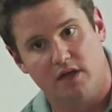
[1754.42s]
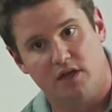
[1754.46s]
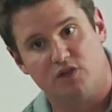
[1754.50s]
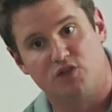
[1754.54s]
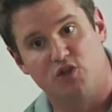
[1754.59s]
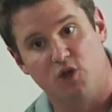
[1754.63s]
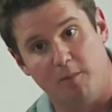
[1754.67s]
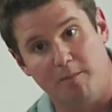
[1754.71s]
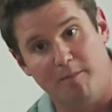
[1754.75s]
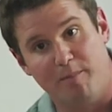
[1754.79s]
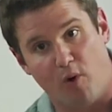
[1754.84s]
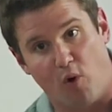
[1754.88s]

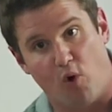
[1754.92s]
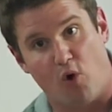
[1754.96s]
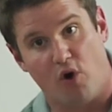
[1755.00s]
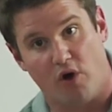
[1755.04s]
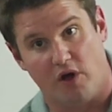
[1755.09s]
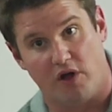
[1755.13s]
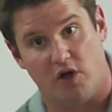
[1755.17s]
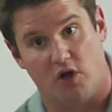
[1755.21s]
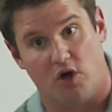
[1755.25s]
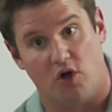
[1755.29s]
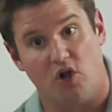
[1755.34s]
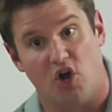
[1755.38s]
to
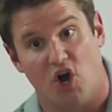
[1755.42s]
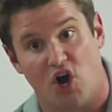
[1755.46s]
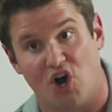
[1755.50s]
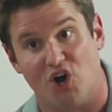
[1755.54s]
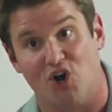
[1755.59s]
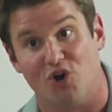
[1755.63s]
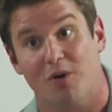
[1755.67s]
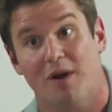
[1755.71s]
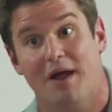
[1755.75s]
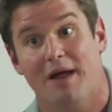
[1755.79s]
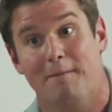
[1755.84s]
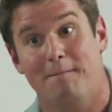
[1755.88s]
boil
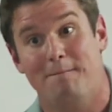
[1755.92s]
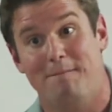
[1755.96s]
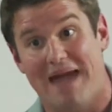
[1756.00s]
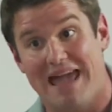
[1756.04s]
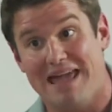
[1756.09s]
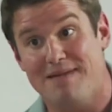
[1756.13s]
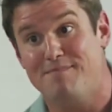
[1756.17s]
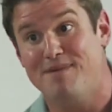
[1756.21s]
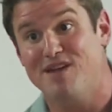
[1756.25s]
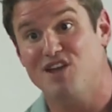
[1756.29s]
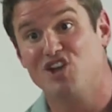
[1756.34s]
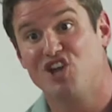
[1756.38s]
her
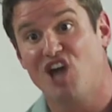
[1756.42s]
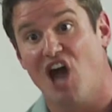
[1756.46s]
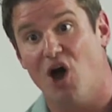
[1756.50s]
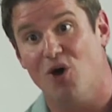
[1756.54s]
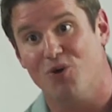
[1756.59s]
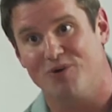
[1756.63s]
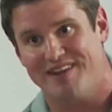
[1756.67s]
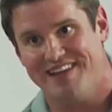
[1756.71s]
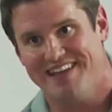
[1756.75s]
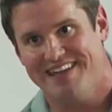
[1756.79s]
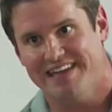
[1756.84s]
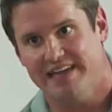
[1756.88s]
baby
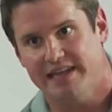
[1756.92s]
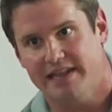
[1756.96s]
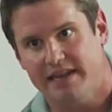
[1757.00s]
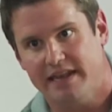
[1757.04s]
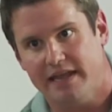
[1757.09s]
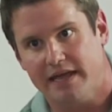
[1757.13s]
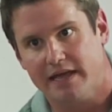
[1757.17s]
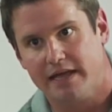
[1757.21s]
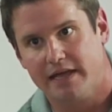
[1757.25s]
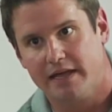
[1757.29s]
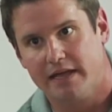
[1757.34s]
goat in.